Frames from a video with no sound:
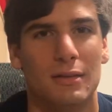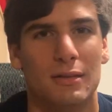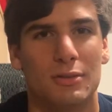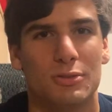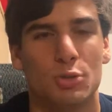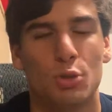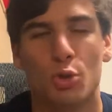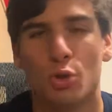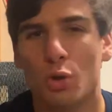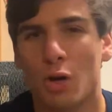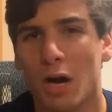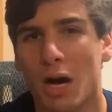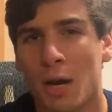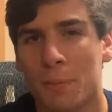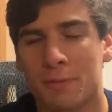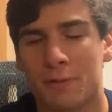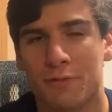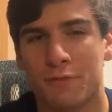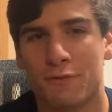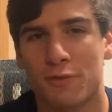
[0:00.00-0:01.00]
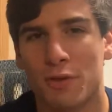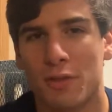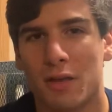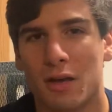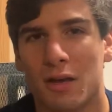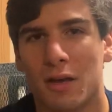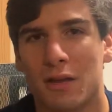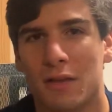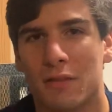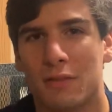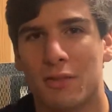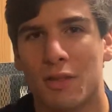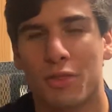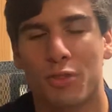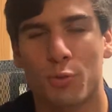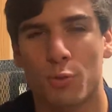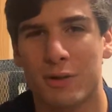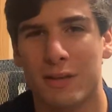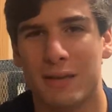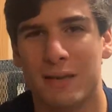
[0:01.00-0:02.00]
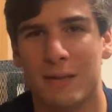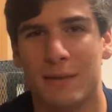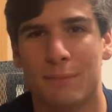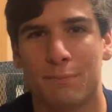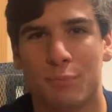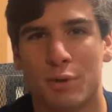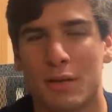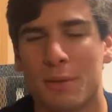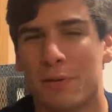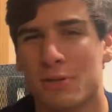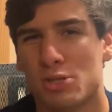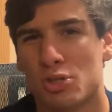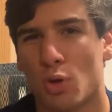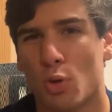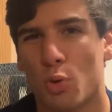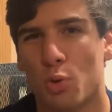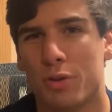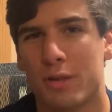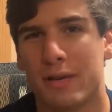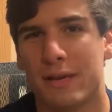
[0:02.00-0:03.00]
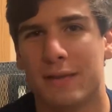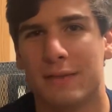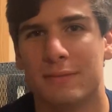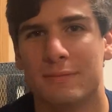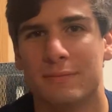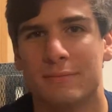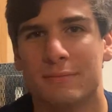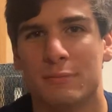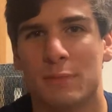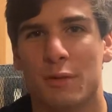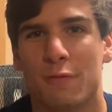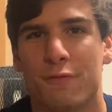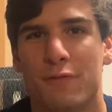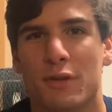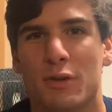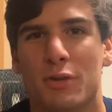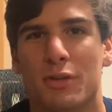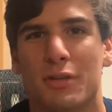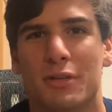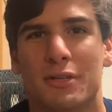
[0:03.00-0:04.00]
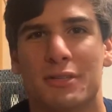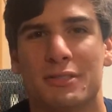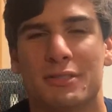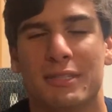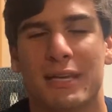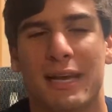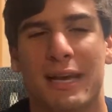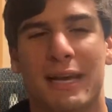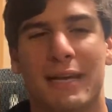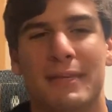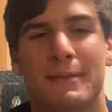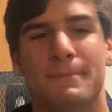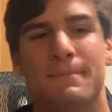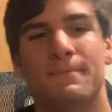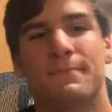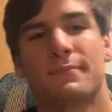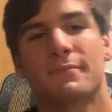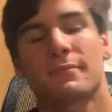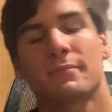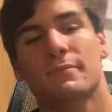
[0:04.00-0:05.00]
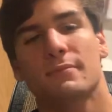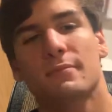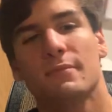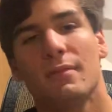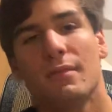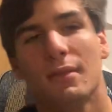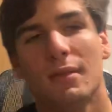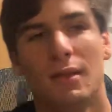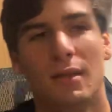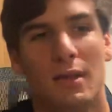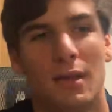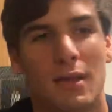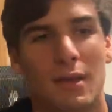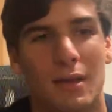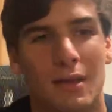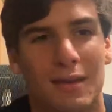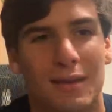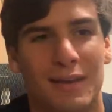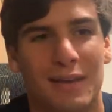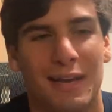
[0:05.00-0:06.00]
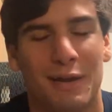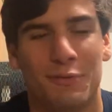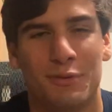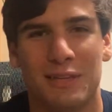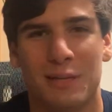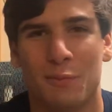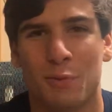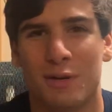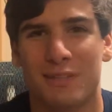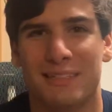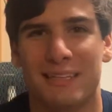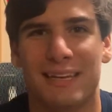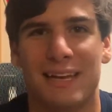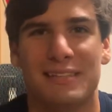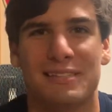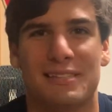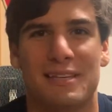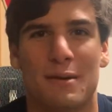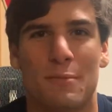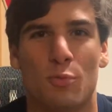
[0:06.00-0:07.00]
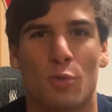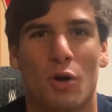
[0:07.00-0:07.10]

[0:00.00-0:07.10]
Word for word: Tuchel opted for the the three pretty much holding midfielders, and it really worked against him.